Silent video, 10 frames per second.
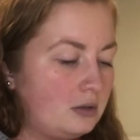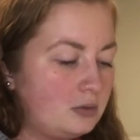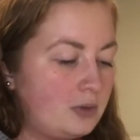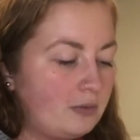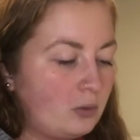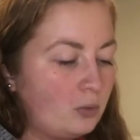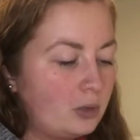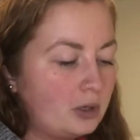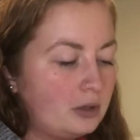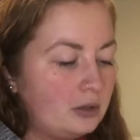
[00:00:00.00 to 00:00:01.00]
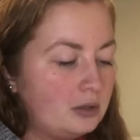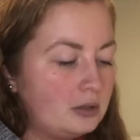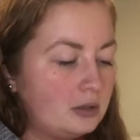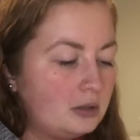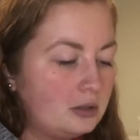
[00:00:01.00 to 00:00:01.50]
We have the World,
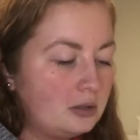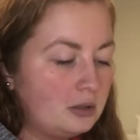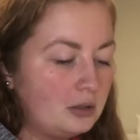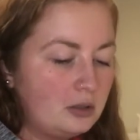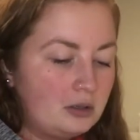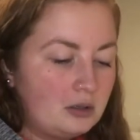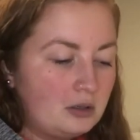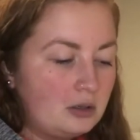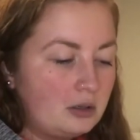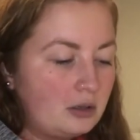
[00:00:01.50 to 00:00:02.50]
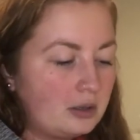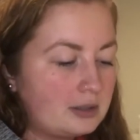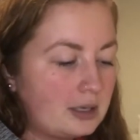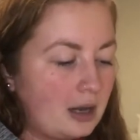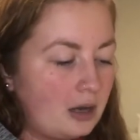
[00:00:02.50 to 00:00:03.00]
the
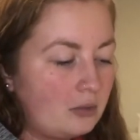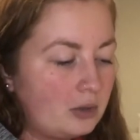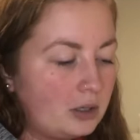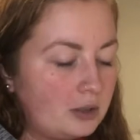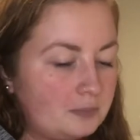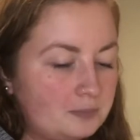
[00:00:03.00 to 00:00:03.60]
Tower.